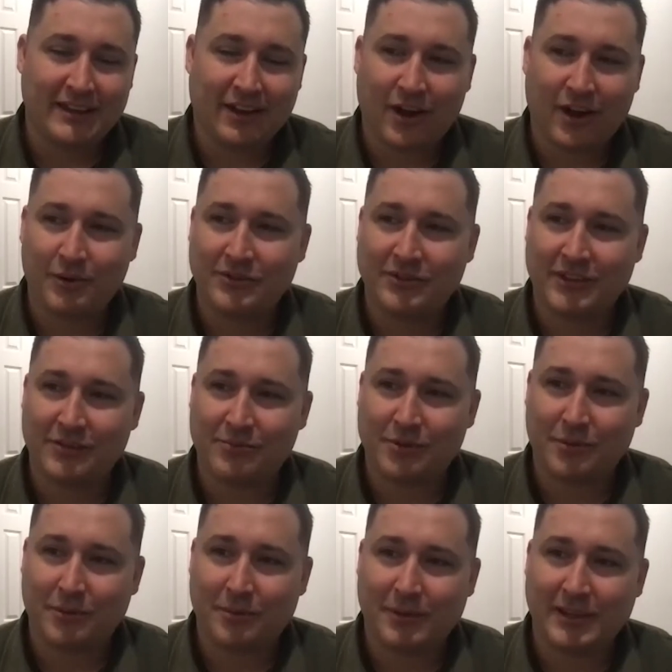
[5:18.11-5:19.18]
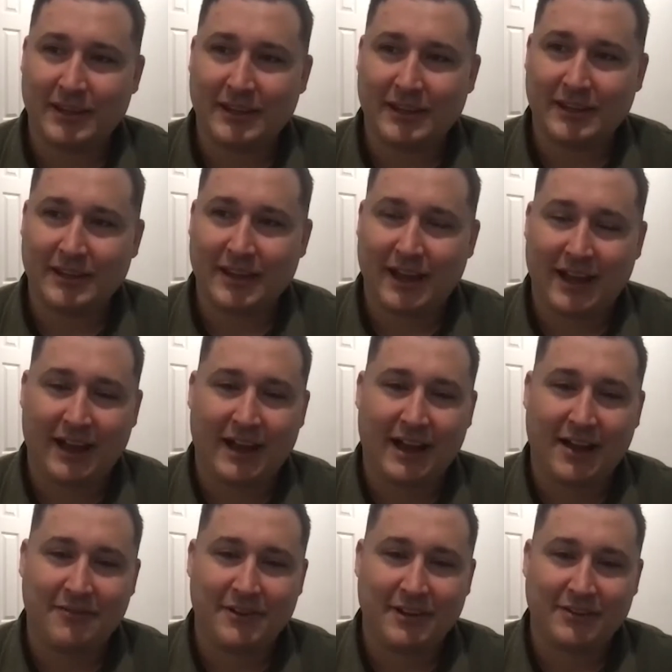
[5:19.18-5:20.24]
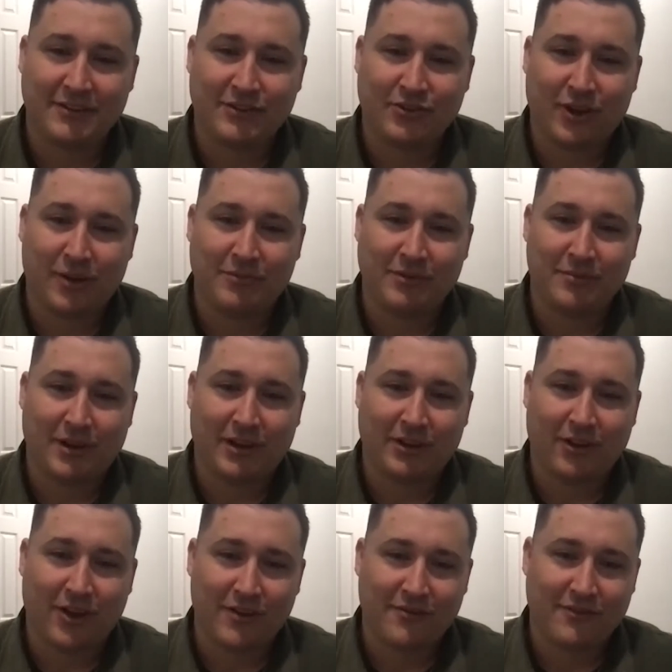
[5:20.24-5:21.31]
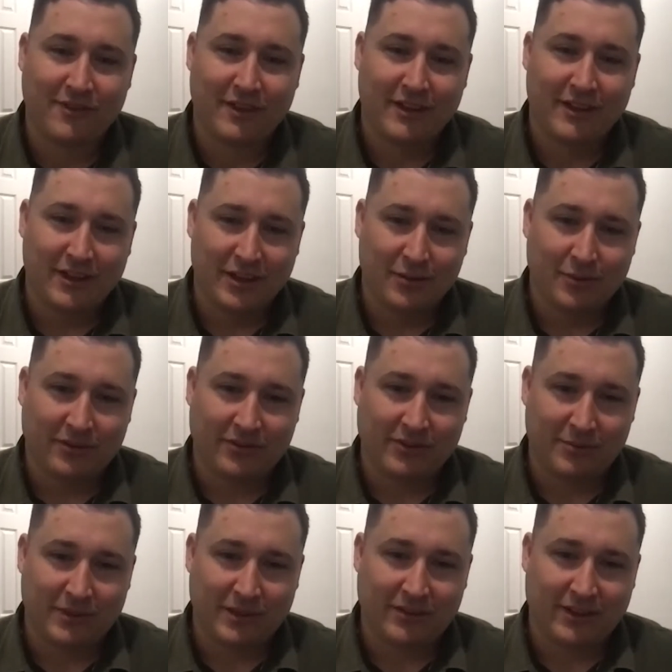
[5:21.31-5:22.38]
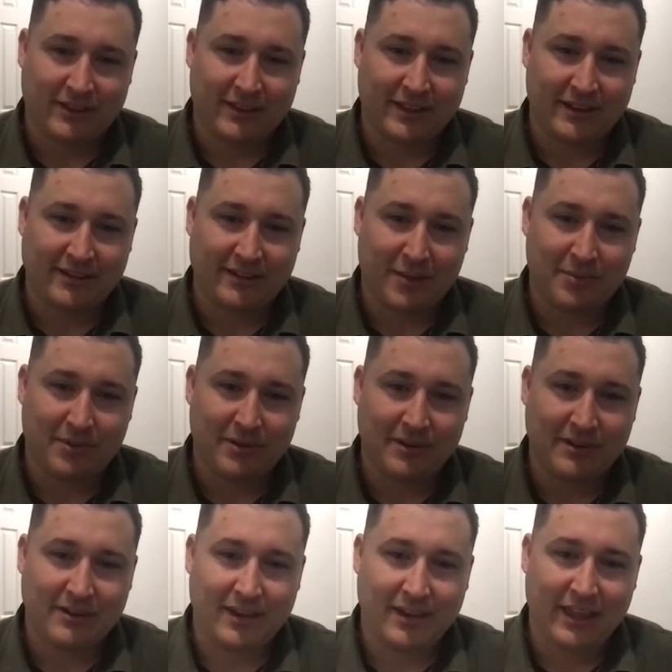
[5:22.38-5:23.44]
I would say there's probably a half a dozen times in my life where something like that has happened.